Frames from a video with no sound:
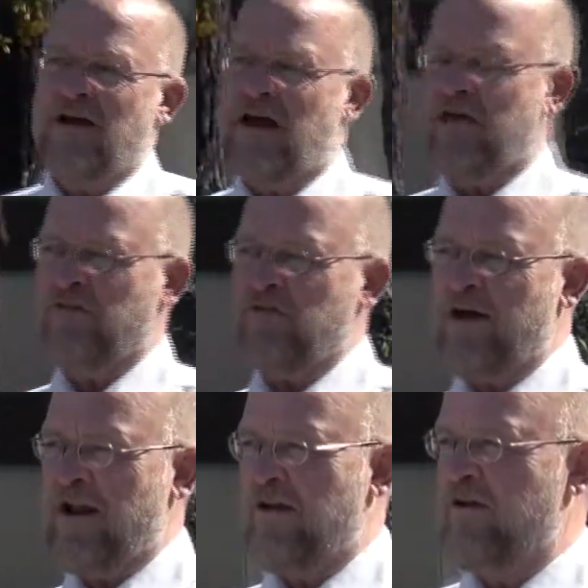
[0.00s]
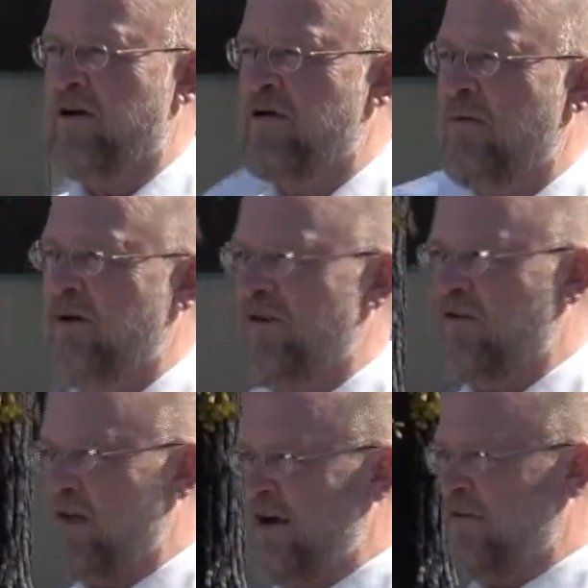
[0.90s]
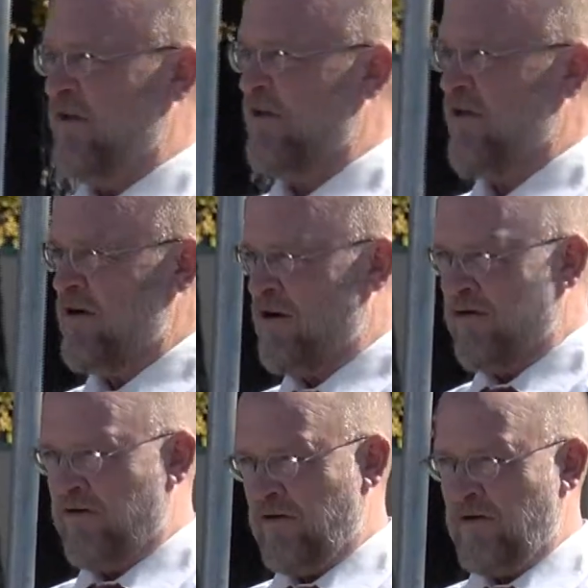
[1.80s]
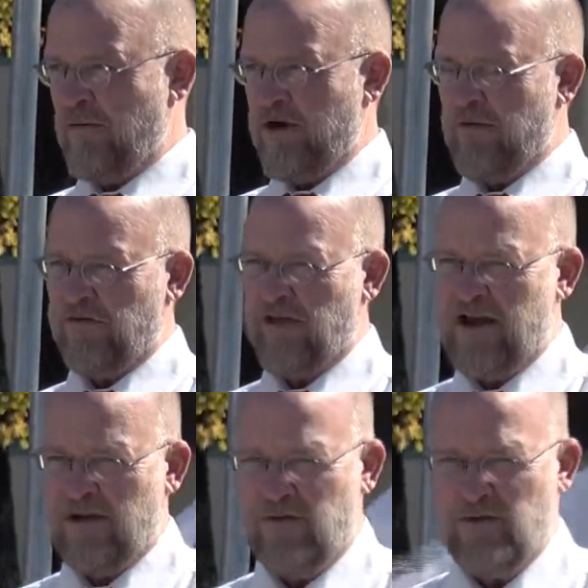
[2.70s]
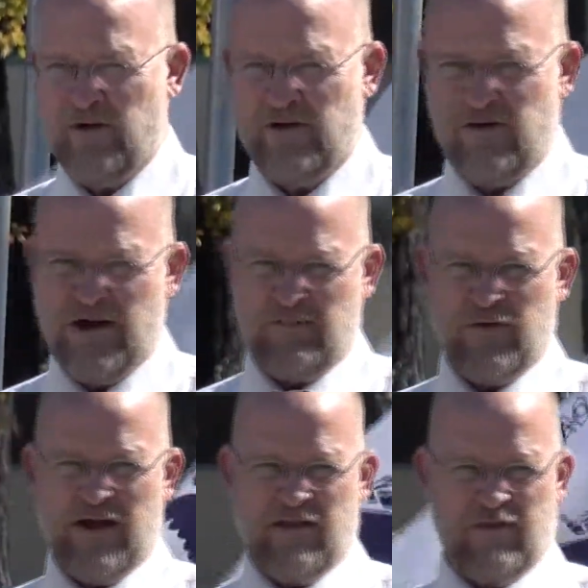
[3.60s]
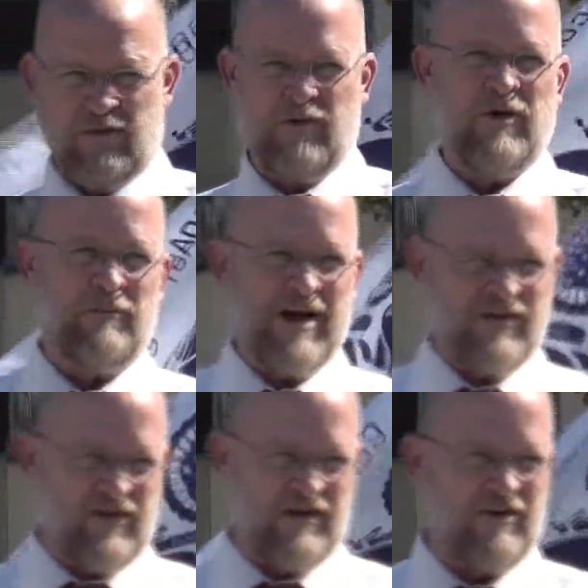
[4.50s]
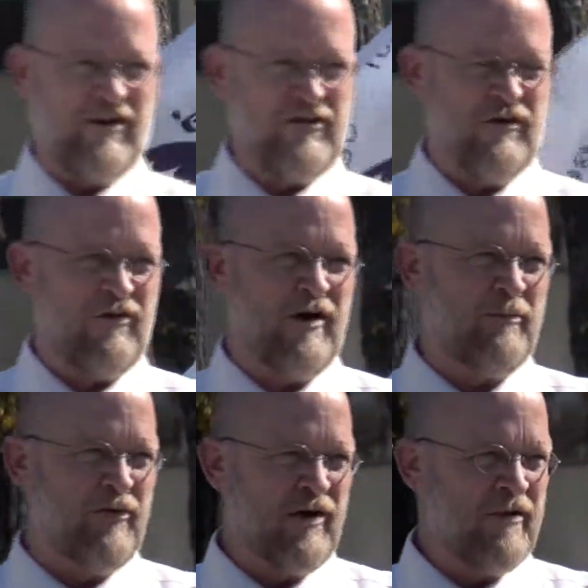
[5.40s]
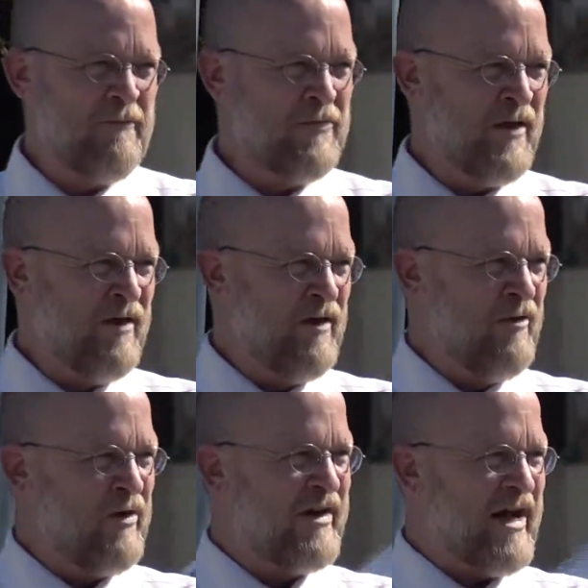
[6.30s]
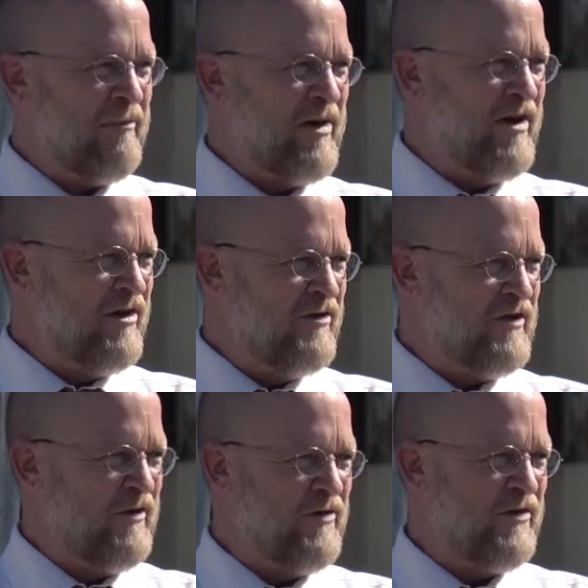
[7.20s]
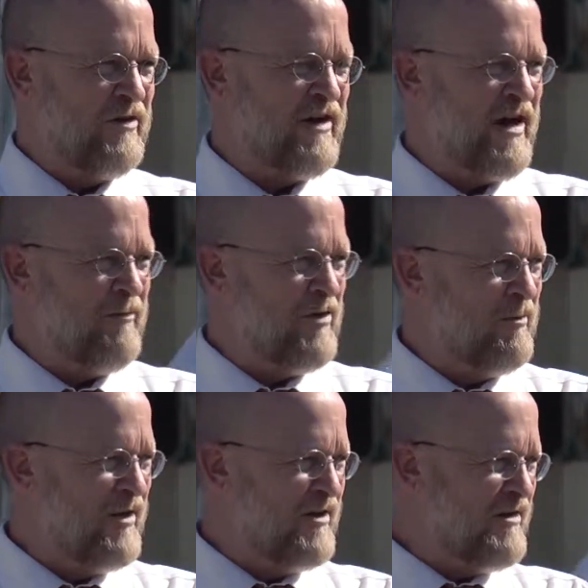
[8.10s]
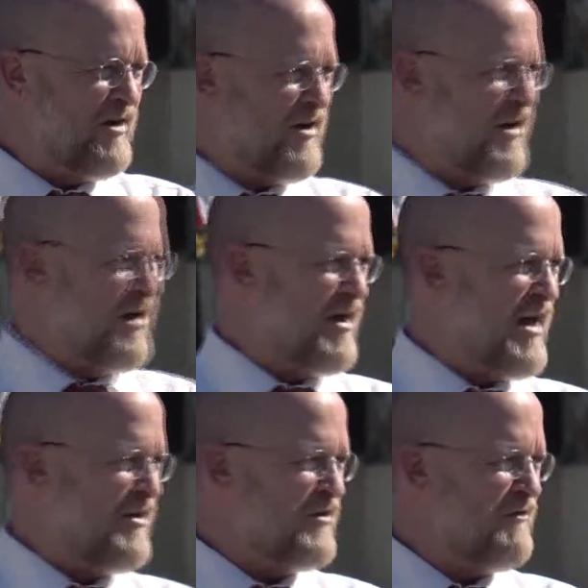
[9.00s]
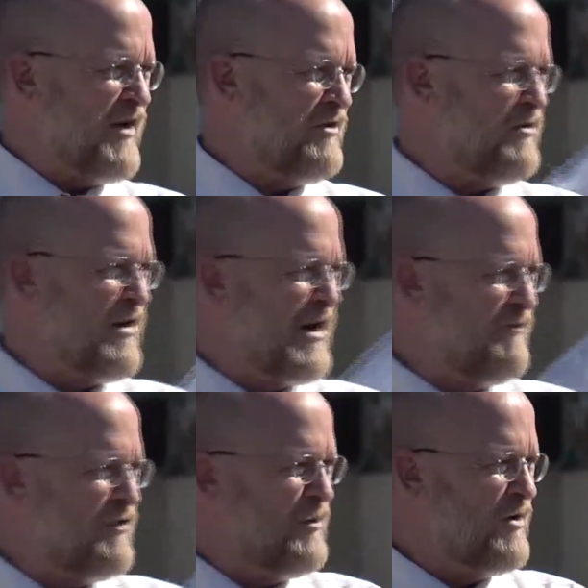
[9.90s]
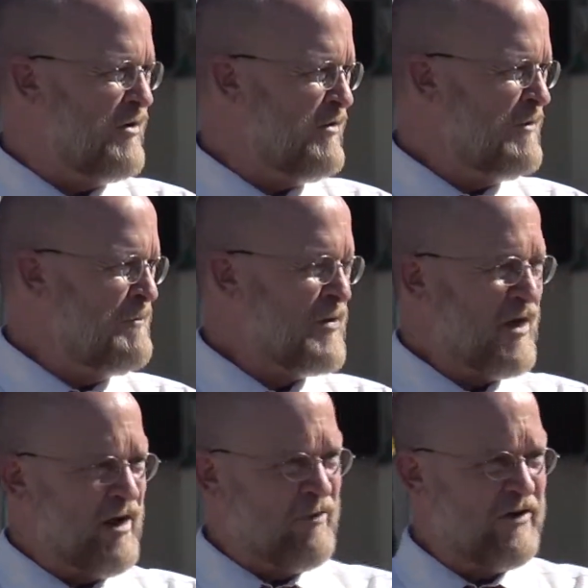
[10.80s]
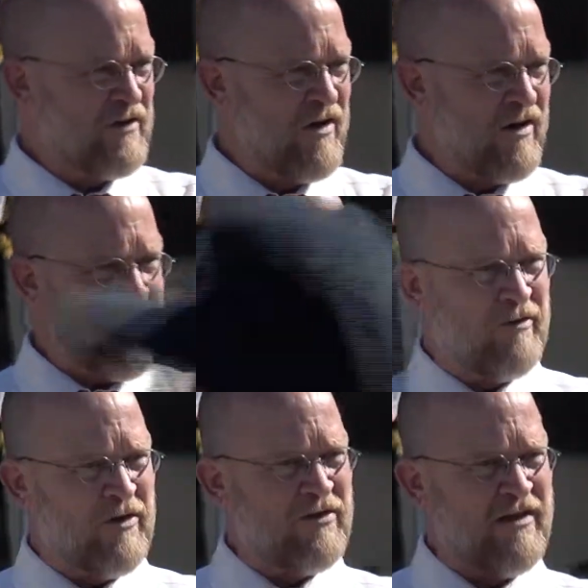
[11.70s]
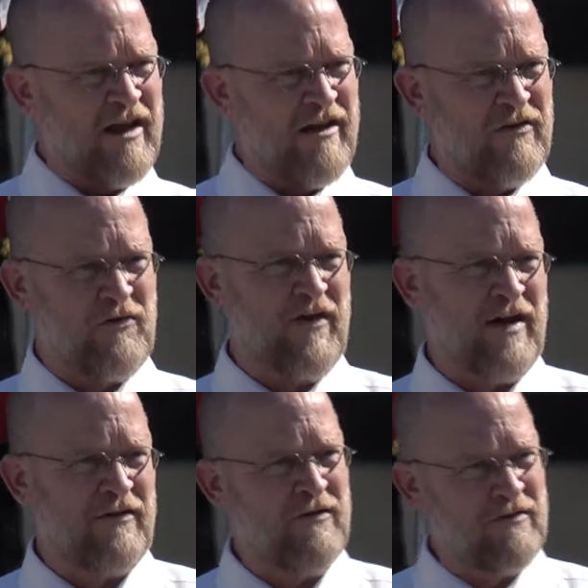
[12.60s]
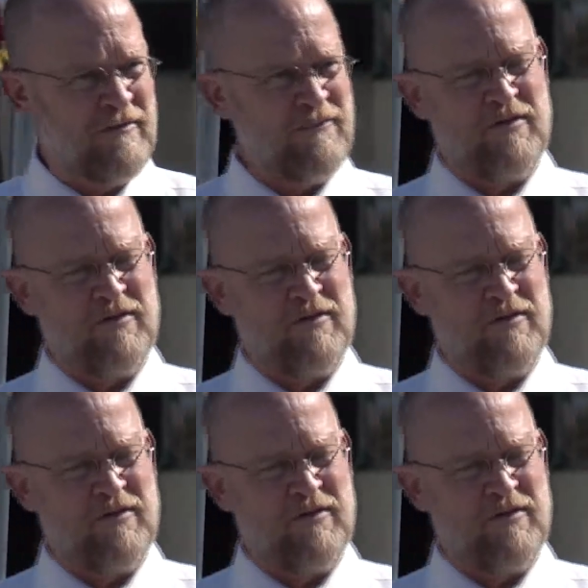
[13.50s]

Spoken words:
I just want to do a quick discussion of the culture, what it was like, what we grew up with, or what my generation grew up with, what got me into in the time in the military and as a veteran afterwards, and what's going on with today's vets.